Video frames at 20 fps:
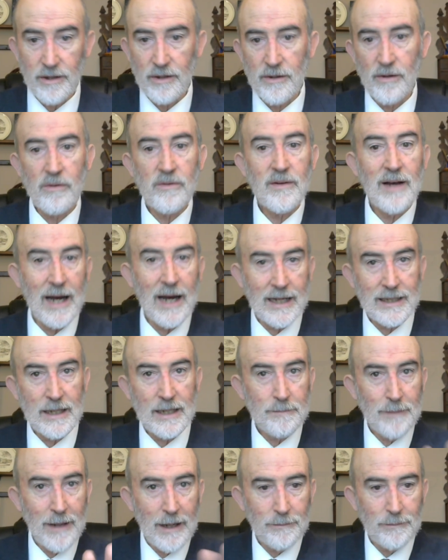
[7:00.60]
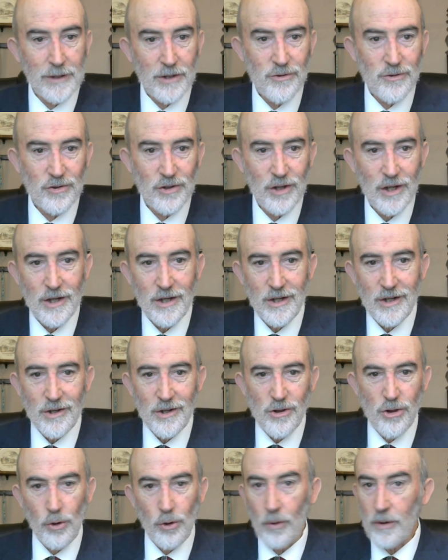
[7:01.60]
know, those highly published
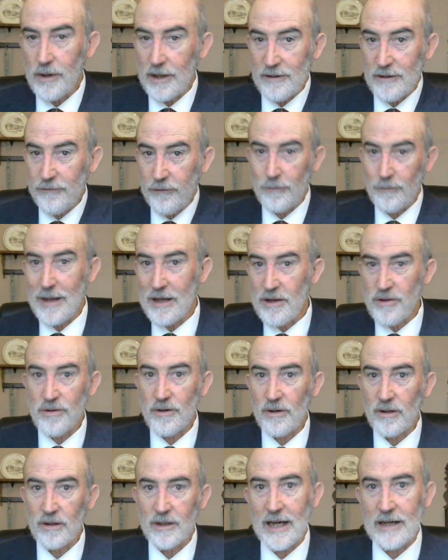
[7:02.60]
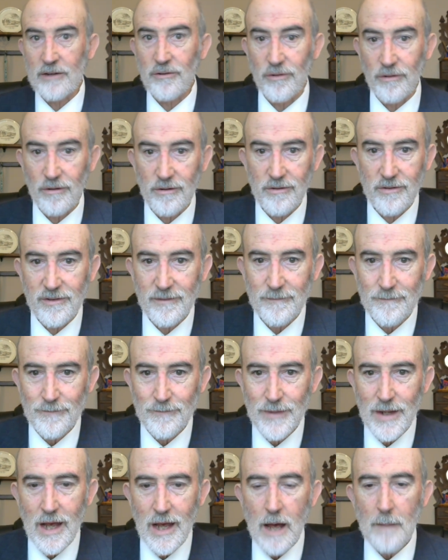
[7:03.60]
short informational lectures,
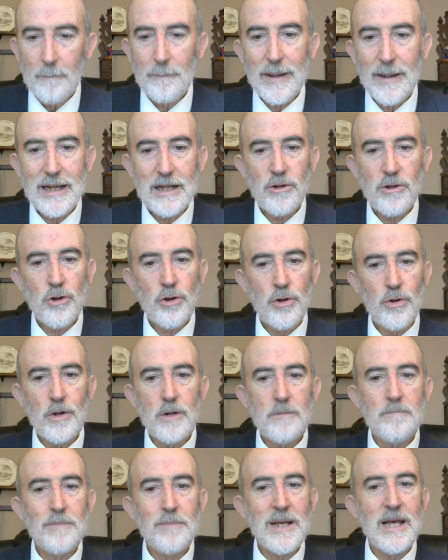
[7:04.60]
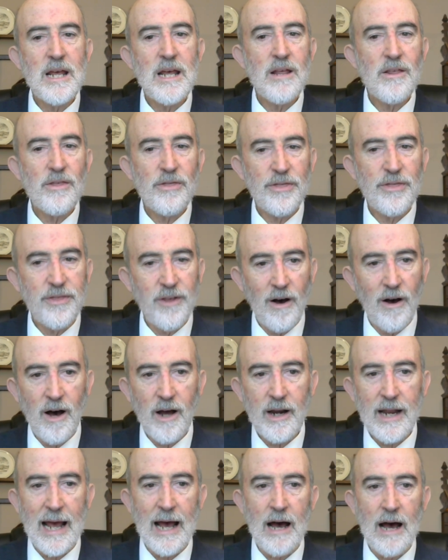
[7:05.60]
but it should be
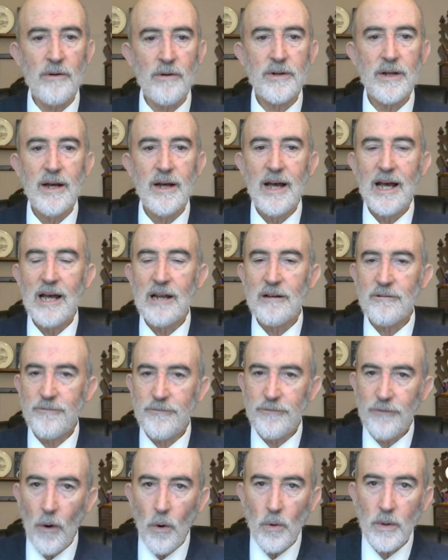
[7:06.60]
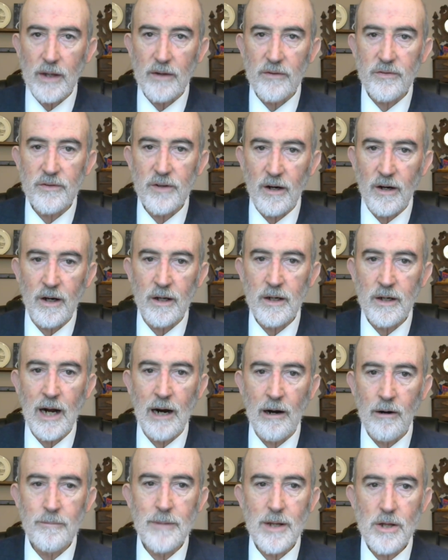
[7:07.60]
thought out and focused on
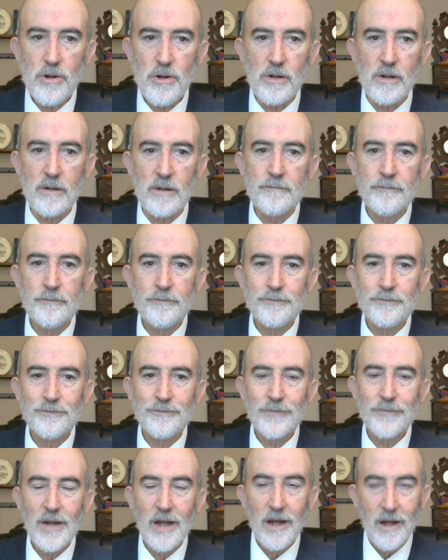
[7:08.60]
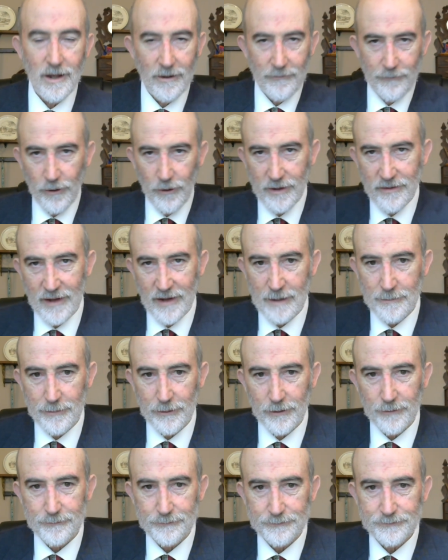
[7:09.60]
our mission. For
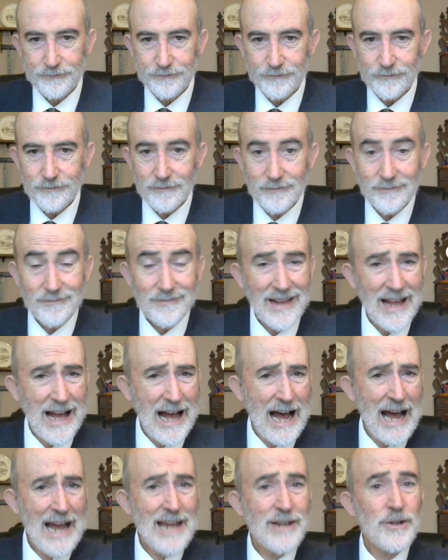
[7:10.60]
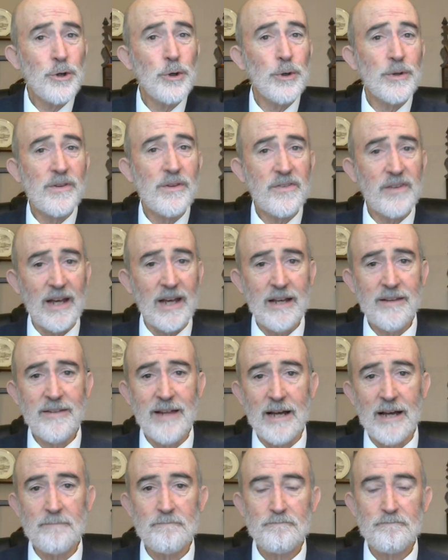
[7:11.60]
example, I could say
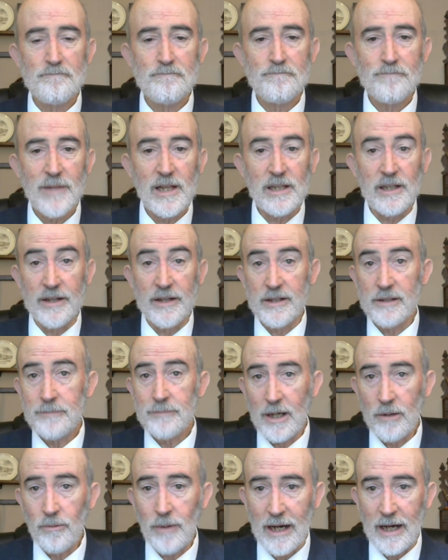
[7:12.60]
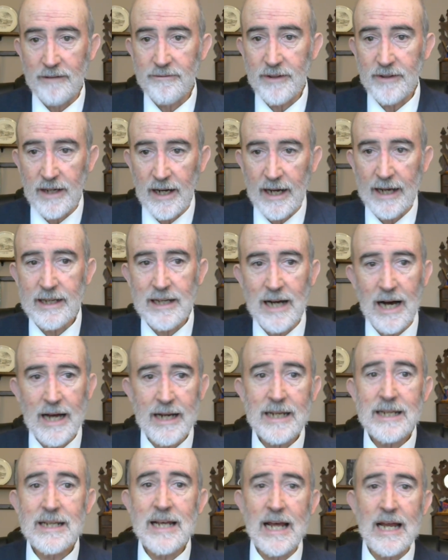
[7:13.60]
that Glenda, my wife, and I got
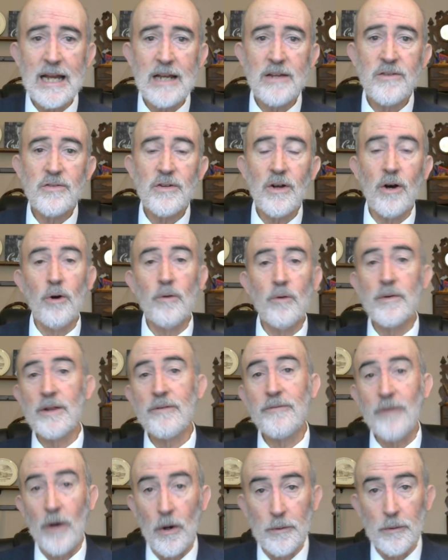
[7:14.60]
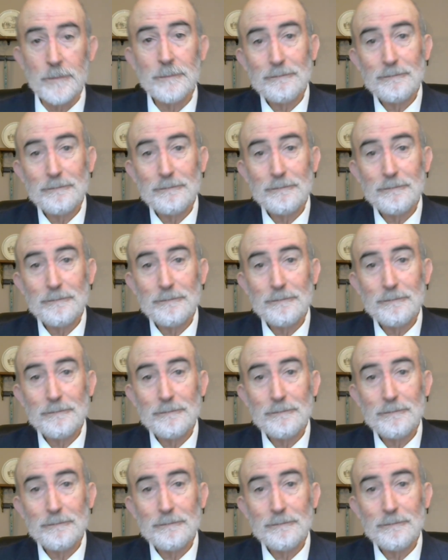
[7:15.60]
engaged over the phone.